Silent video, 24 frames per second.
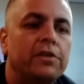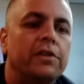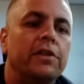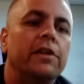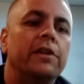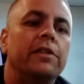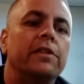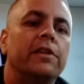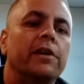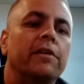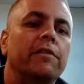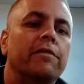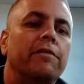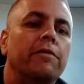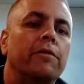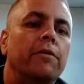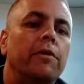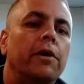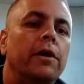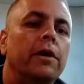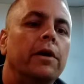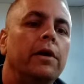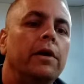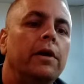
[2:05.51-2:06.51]
that they're
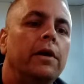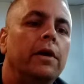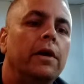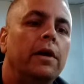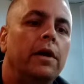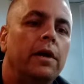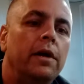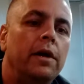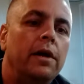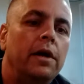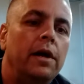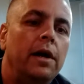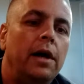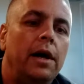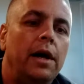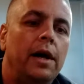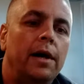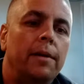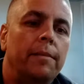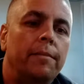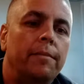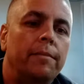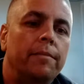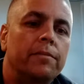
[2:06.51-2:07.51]
for
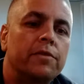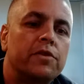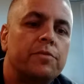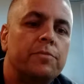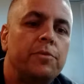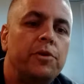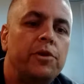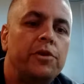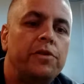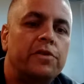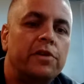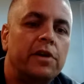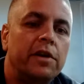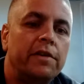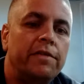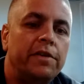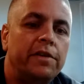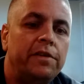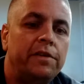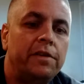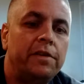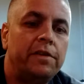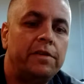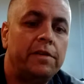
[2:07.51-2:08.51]
smooth
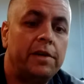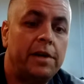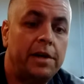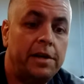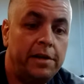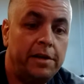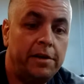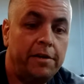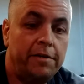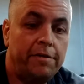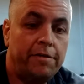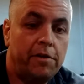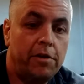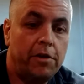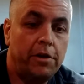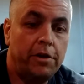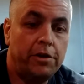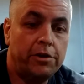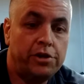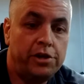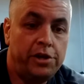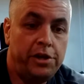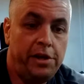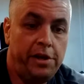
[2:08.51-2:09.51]
surfaces and ideal for all
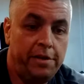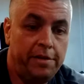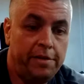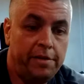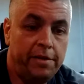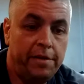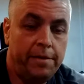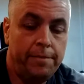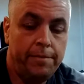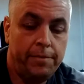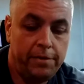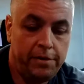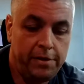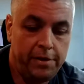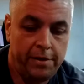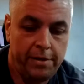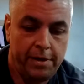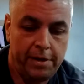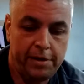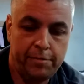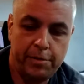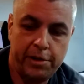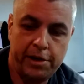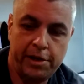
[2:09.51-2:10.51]
sheens. So
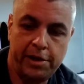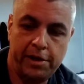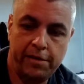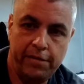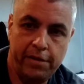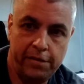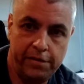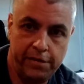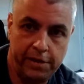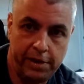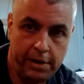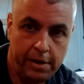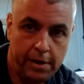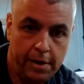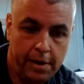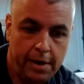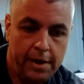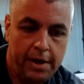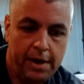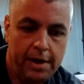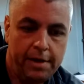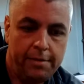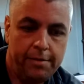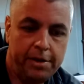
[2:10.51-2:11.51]
that's pretty convincing.
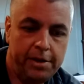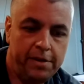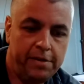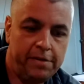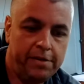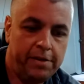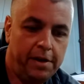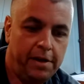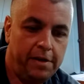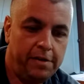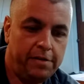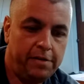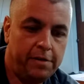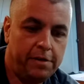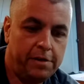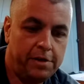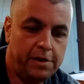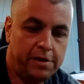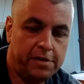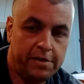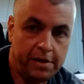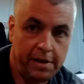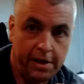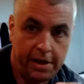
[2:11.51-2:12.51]
And what this does is it
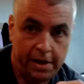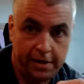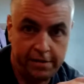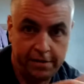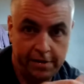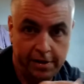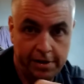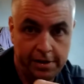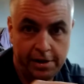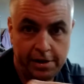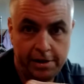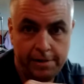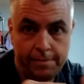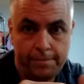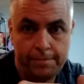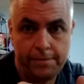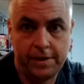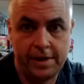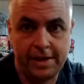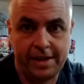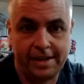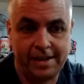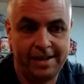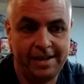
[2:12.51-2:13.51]
just slides on there
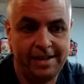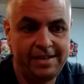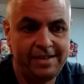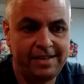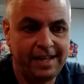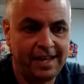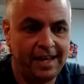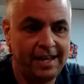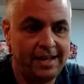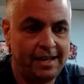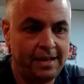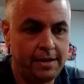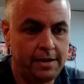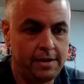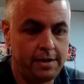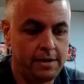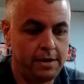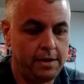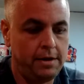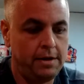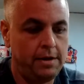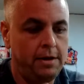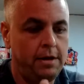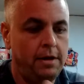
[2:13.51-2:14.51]
like this
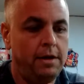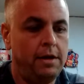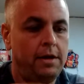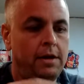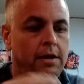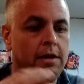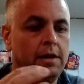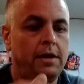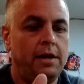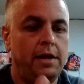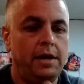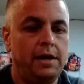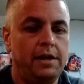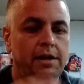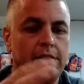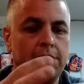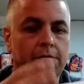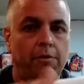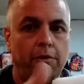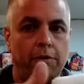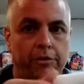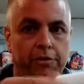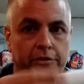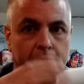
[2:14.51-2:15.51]
and then
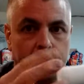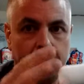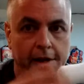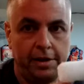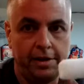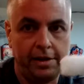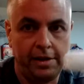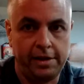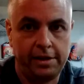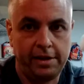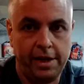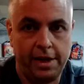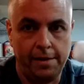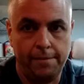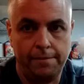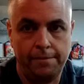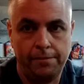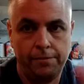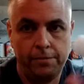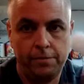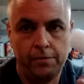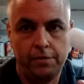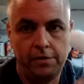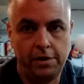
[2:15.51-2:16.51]
rolls around like that.
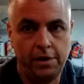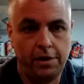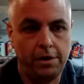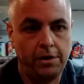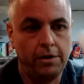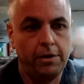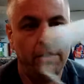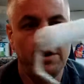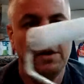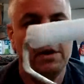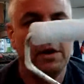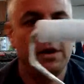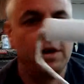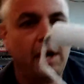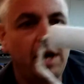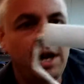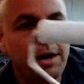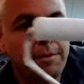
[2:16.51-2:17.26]
So I